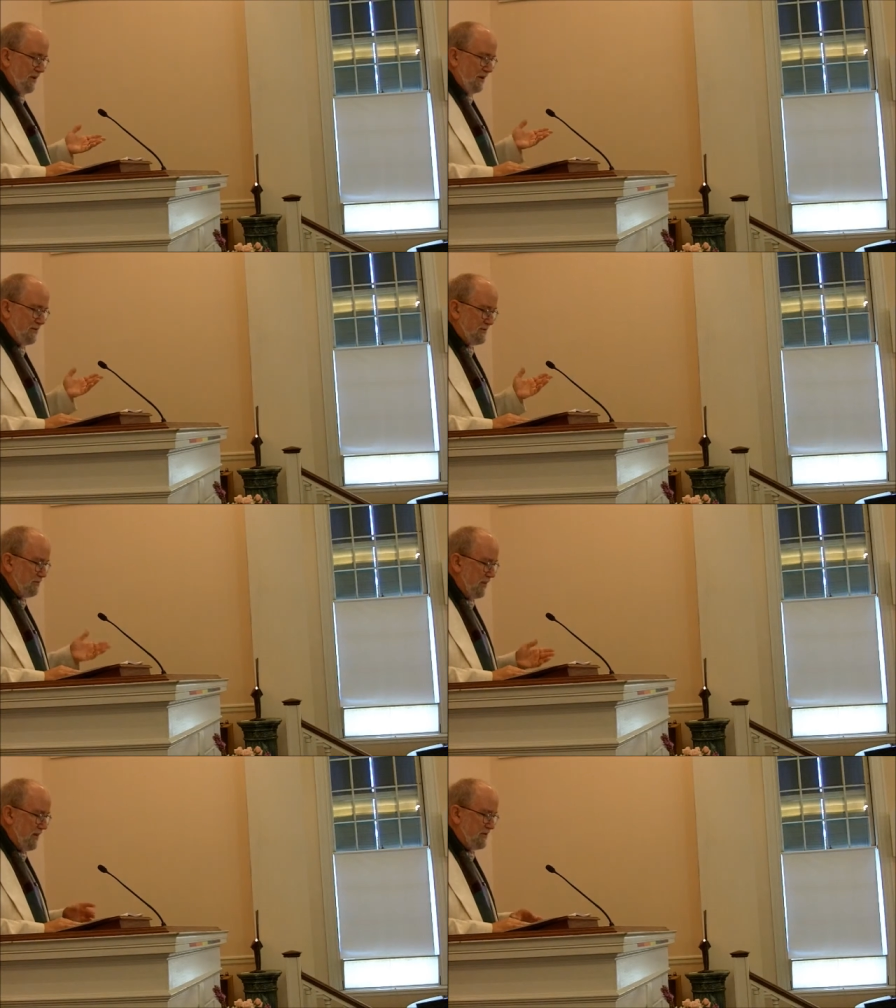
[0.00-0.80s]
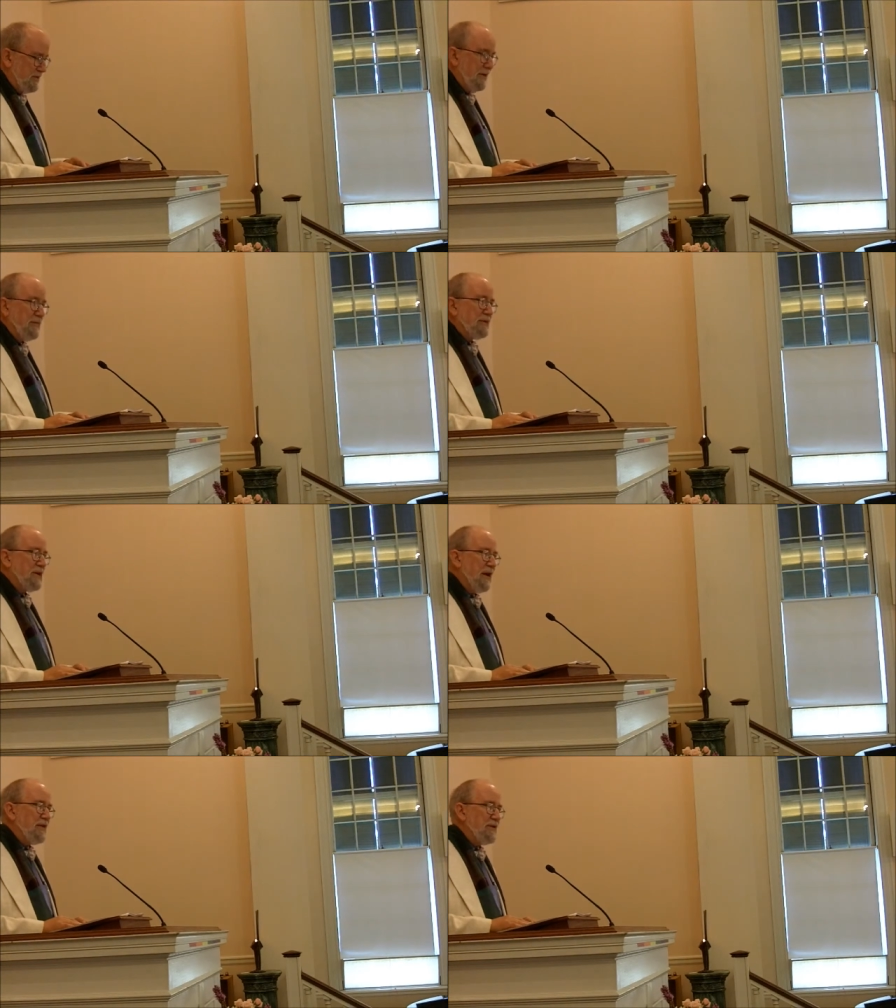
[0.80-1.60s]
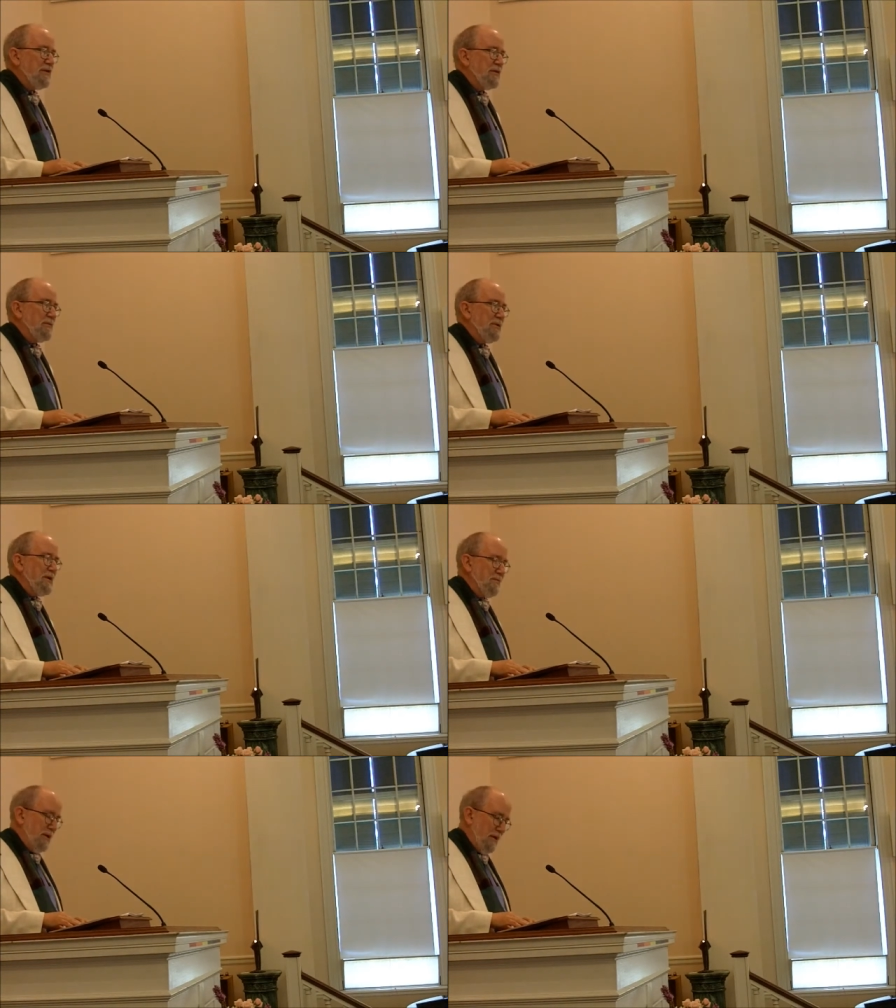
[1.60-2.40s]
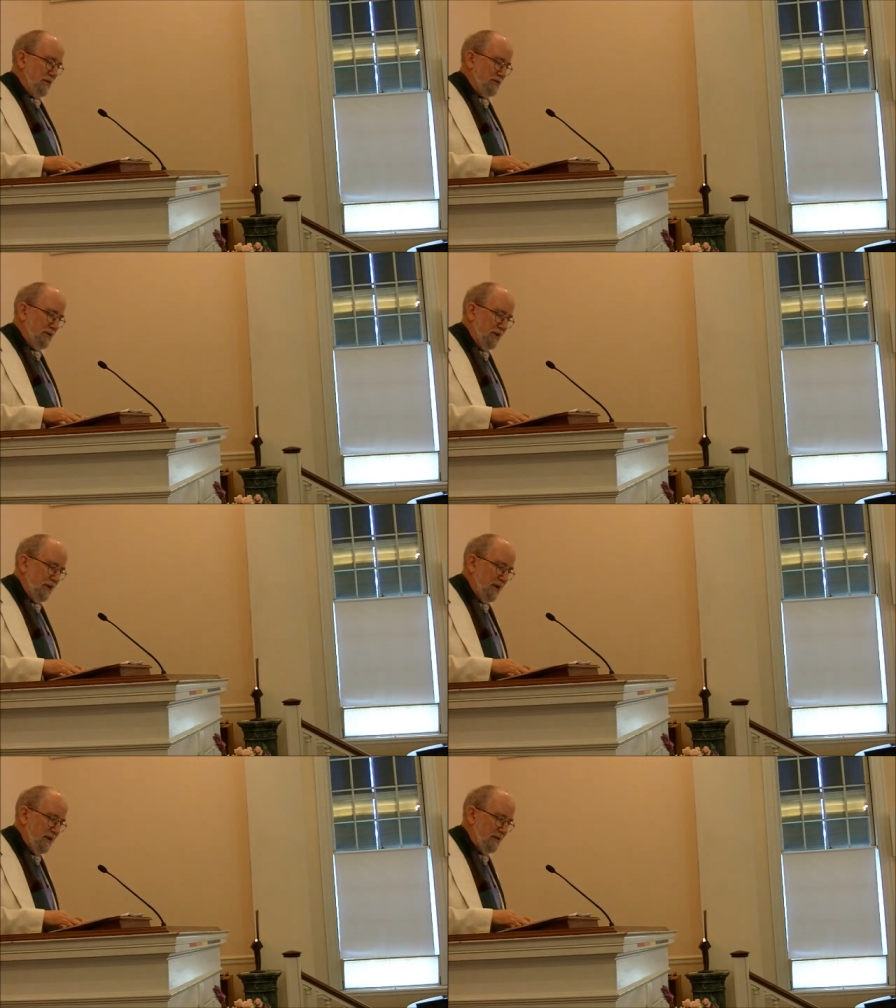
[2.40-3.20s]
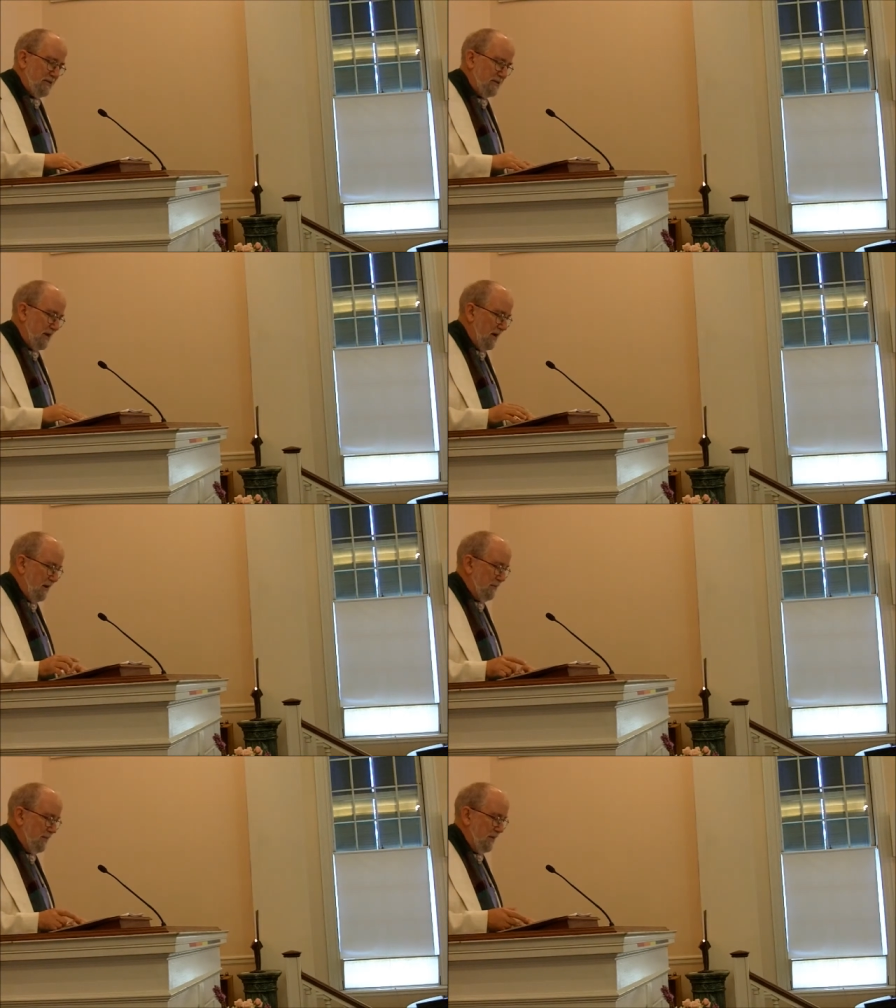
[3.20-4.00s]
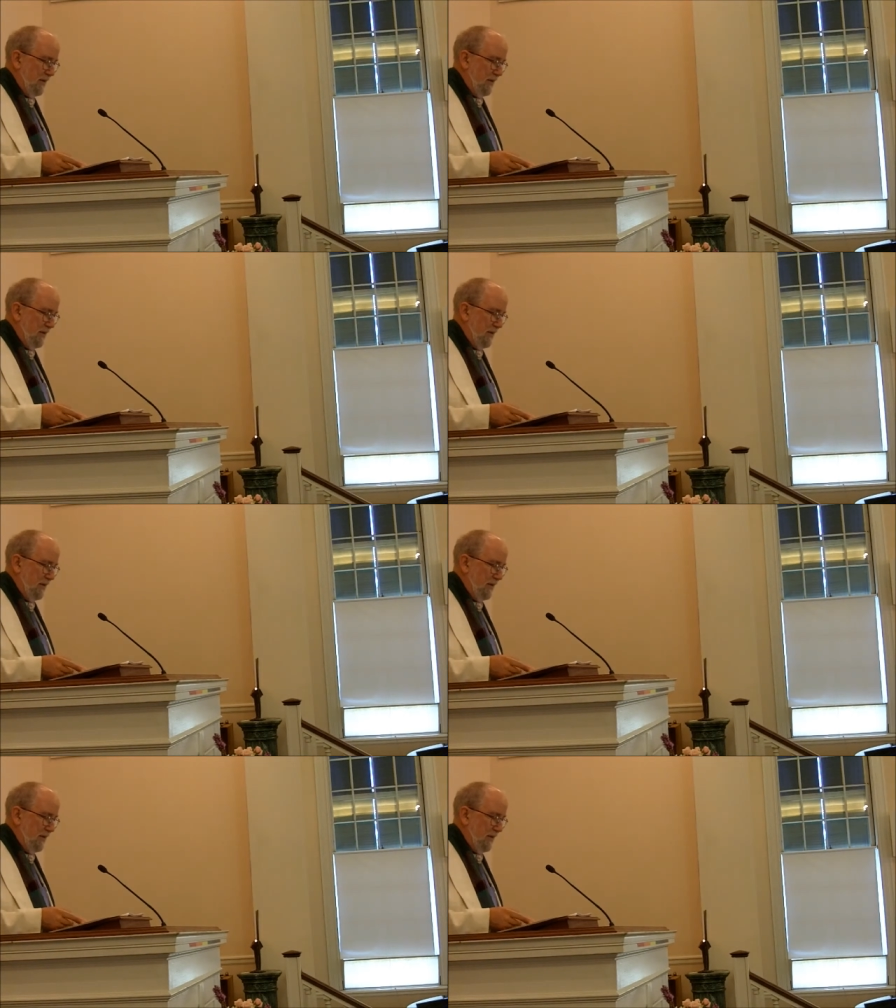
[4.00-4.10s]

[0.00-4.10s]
it displays, but to other European powers looking at it at the time,